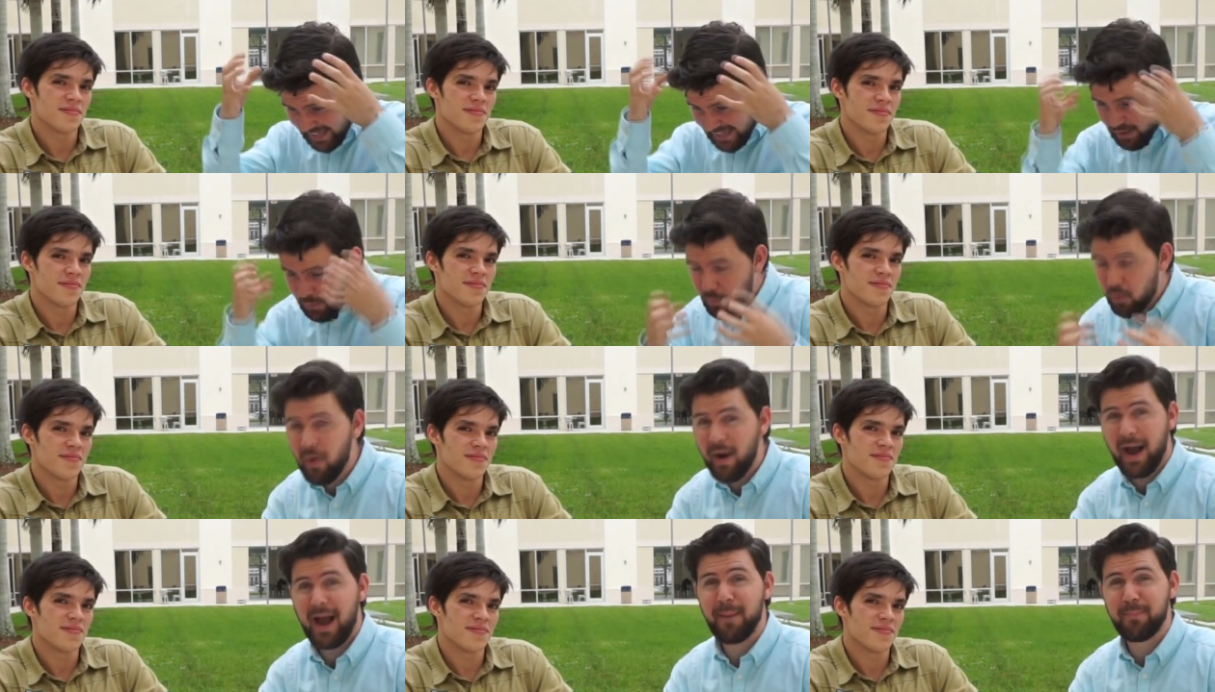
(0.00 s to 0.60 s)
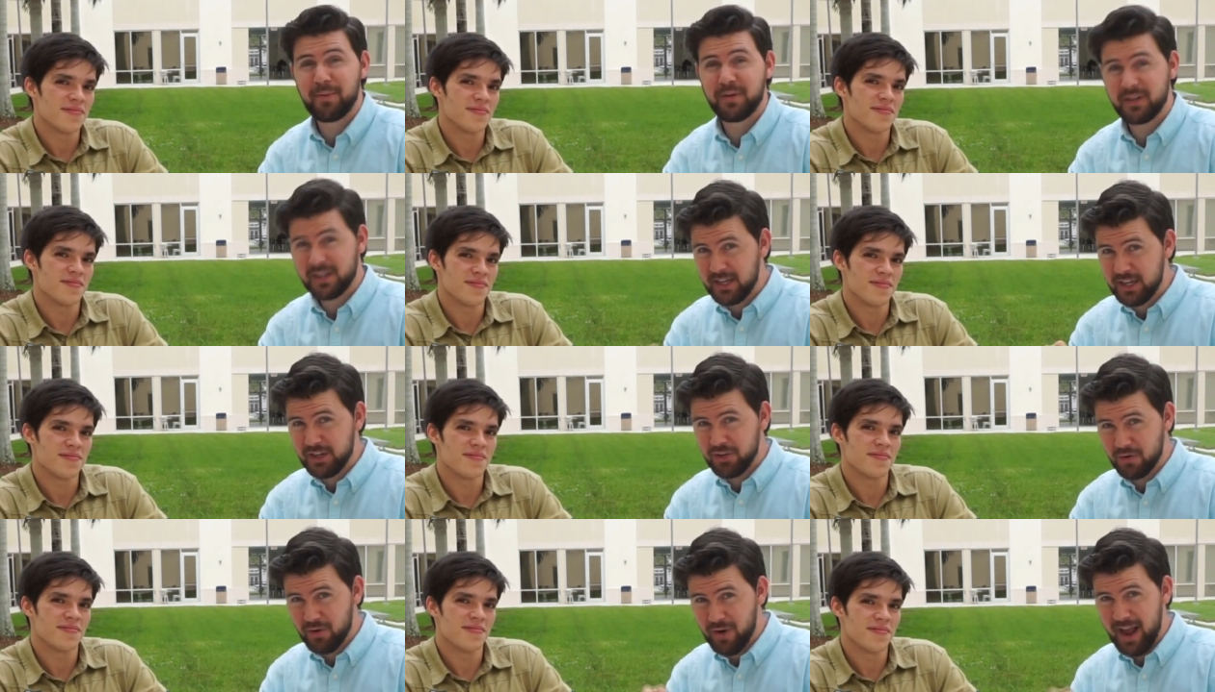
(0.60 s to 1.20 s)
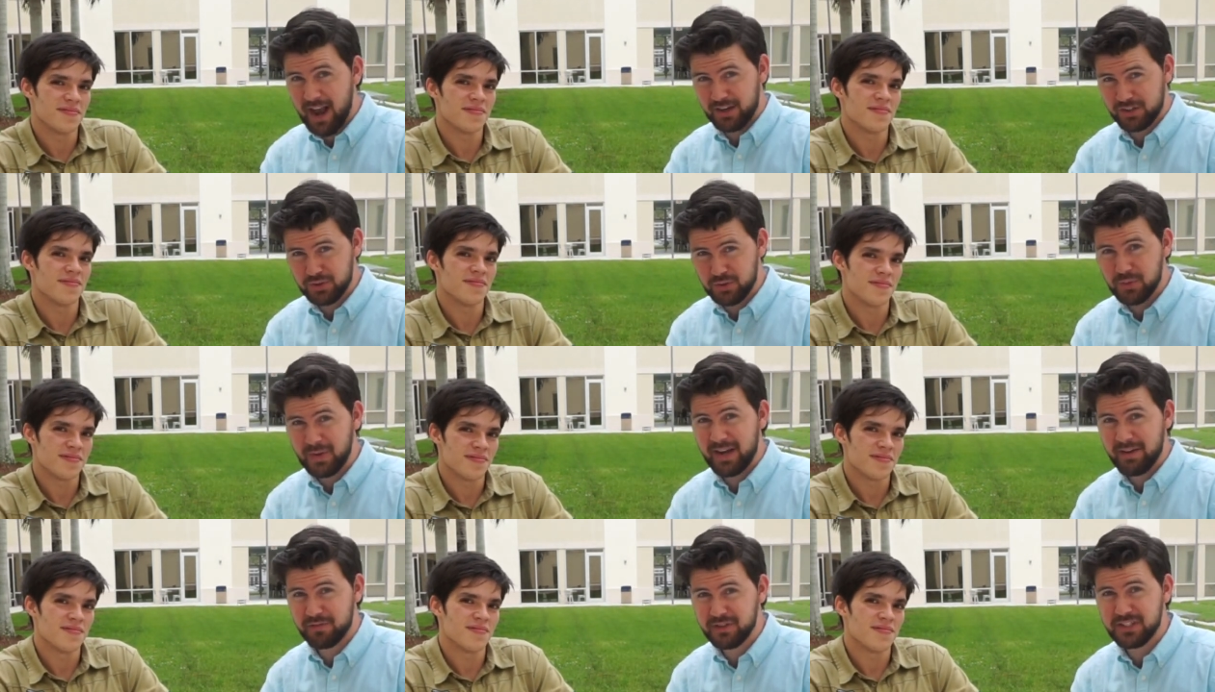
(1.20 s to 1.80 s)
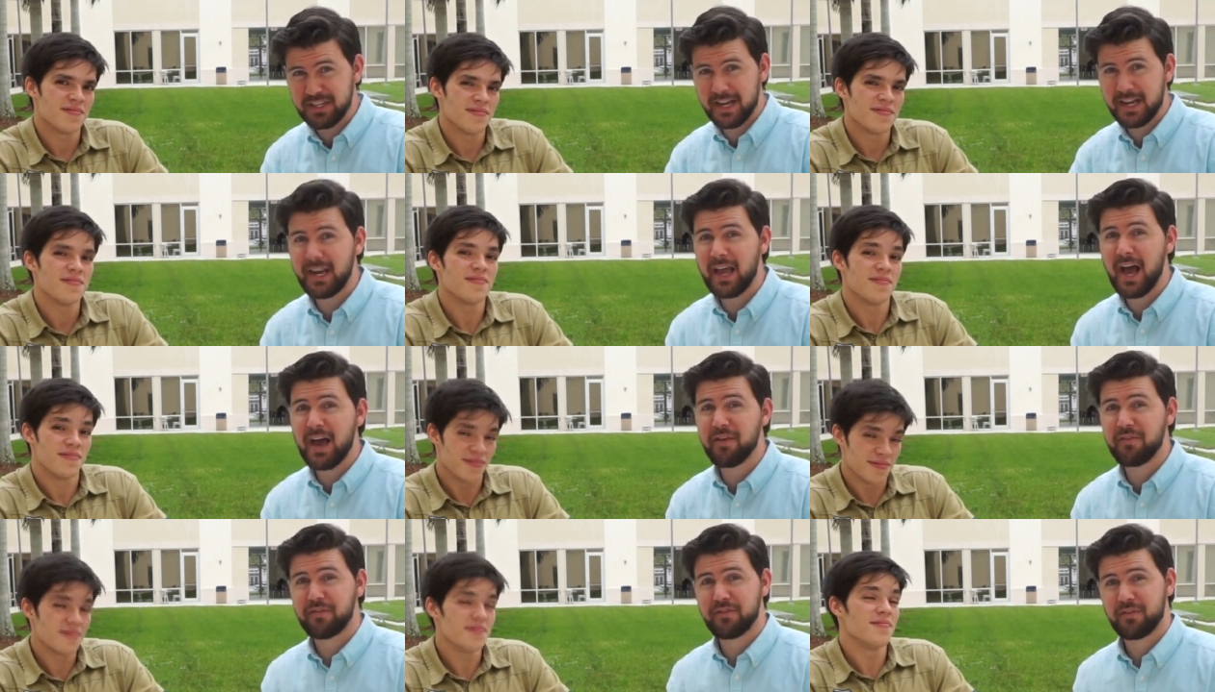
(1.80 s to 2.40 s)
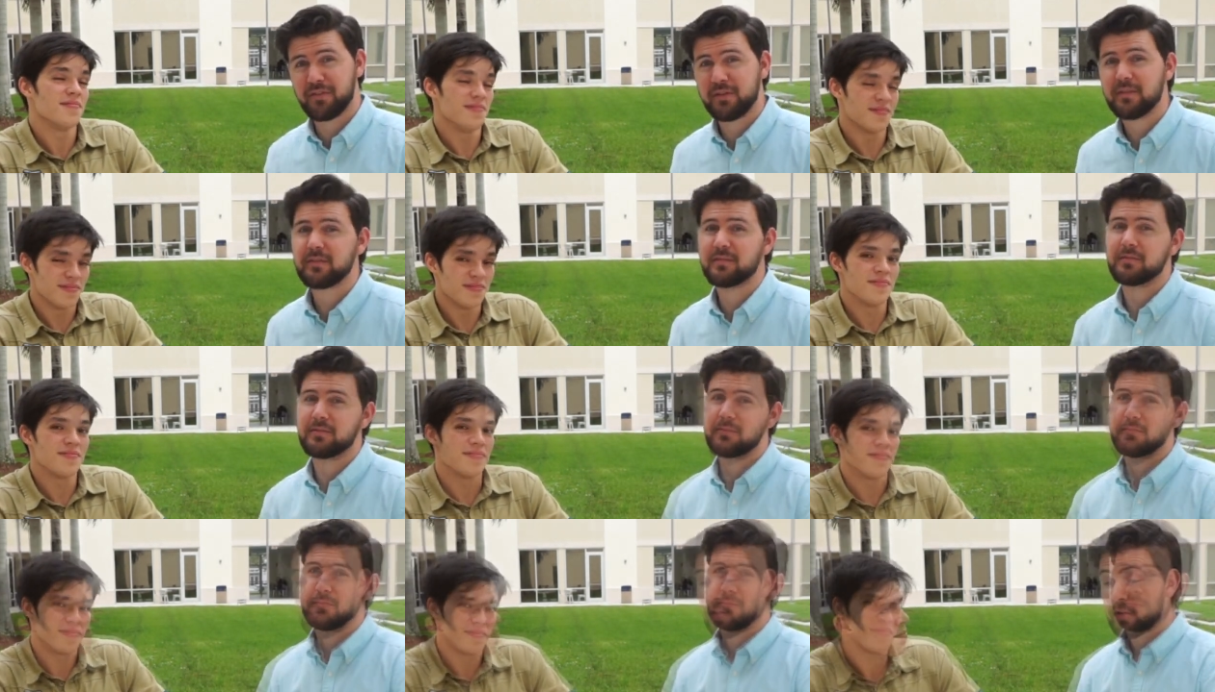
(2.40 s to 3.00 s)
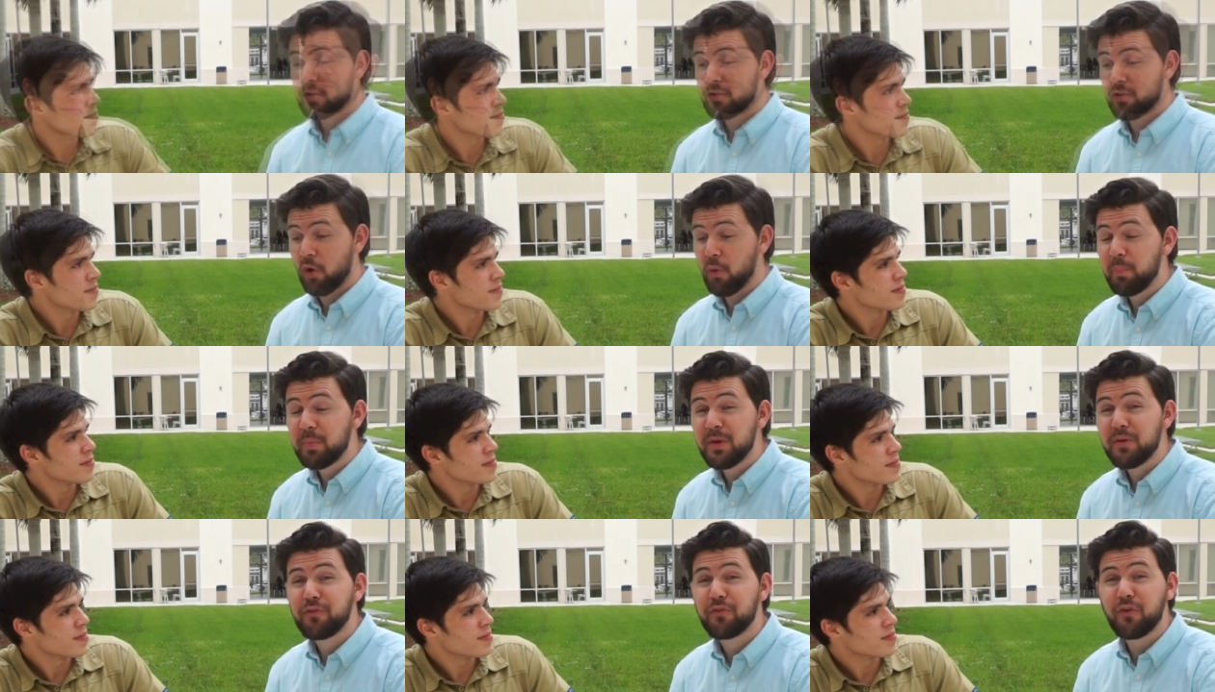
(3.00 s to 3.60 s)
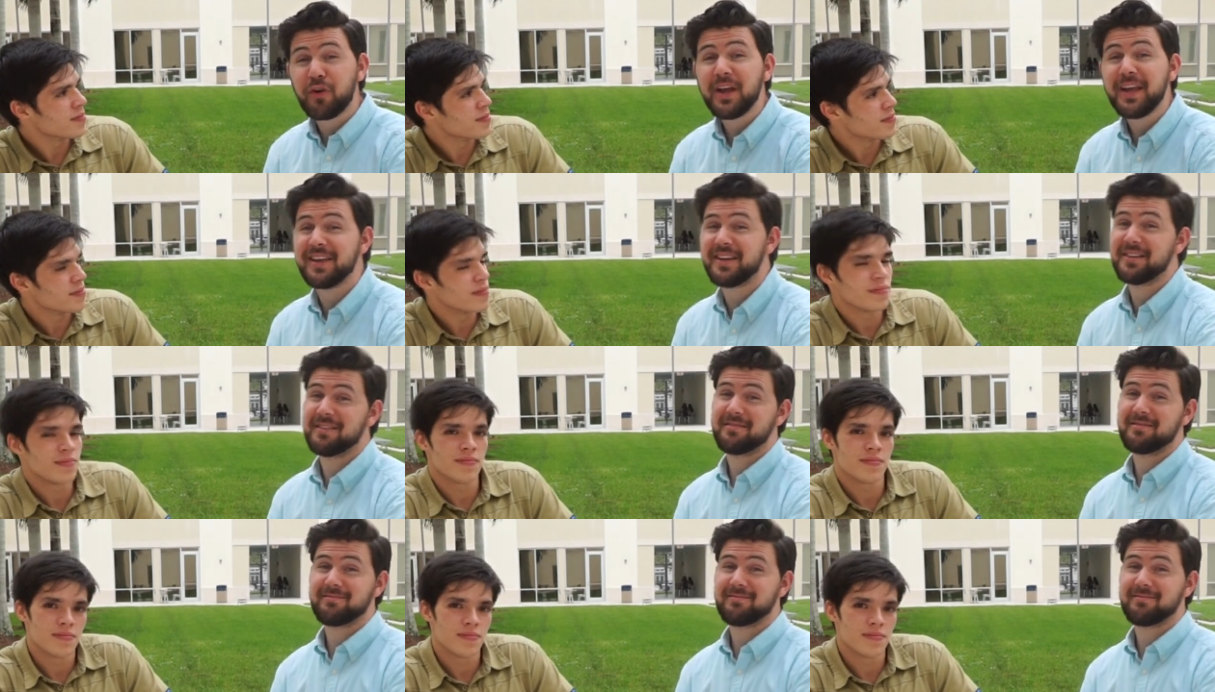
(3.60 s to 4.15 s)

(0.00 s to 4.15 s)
Speaker 1: it will happen in your actual everyday life. Don't be afraid